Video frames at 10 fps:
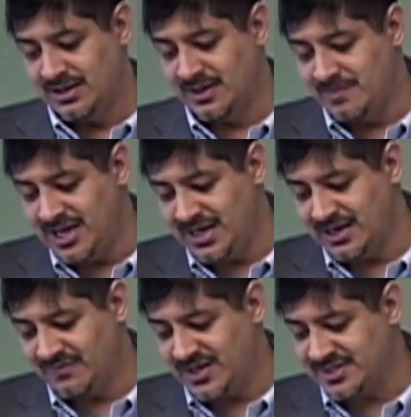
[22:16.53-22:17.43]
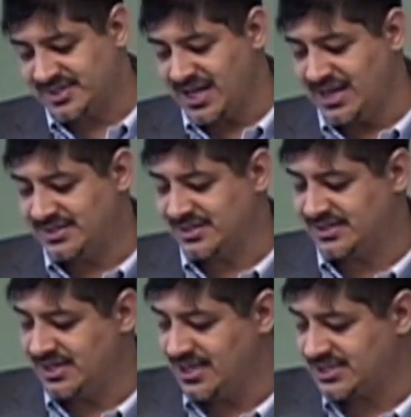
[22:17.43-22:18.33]
The meaning of these sayings
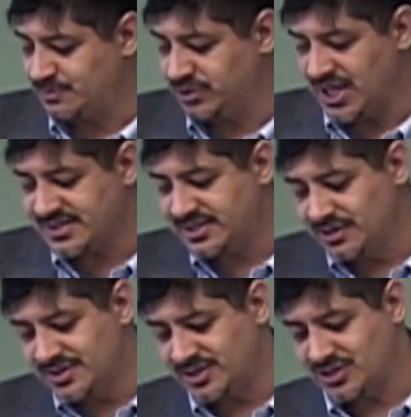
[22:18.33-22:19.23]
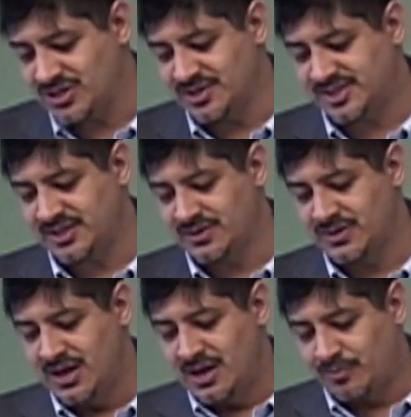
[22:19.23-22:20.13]
is this Bless those who curse
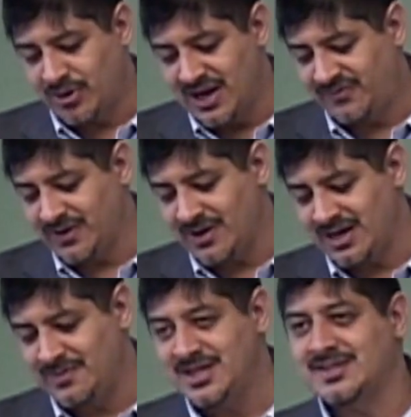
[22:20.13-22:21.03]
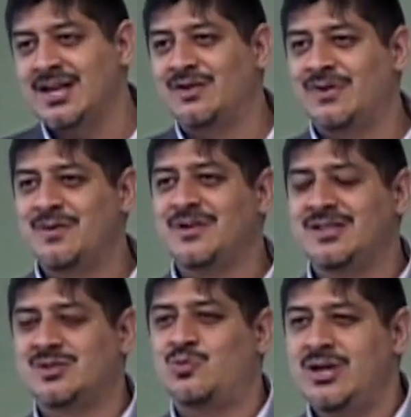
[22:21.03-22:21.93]
you Pray for your enemies. Now remember,
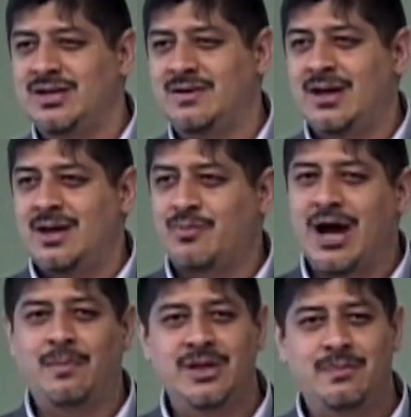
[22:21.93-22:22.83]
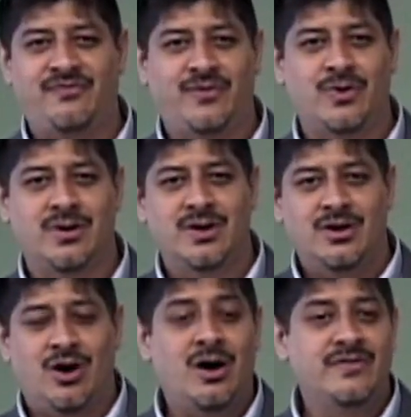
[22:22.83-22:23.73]
this is written probably before
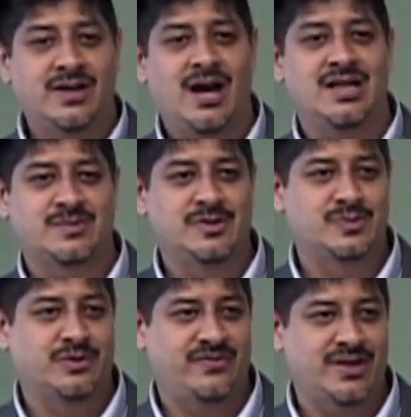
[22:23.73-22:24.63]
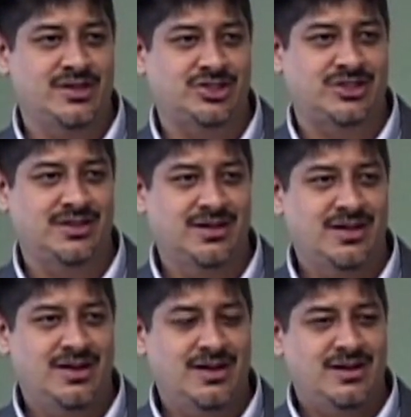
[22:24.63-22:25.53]
all the Gospels were finished.
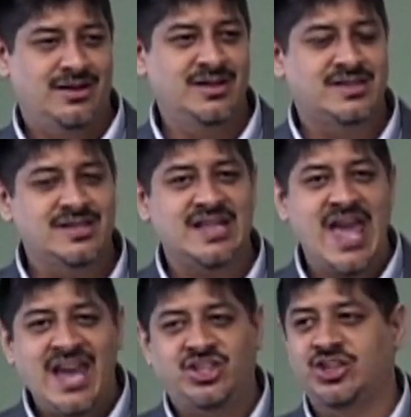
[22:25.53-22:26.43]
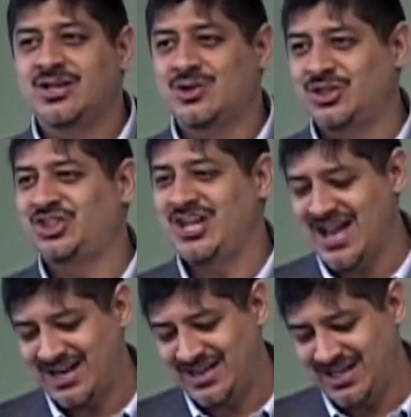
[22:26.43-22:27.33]
This is ancient
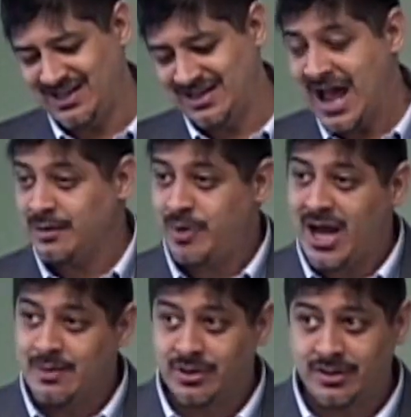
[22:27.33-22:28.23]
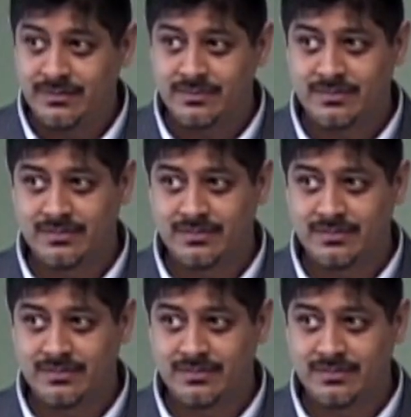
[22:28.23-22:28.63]
Christianity, not Bible.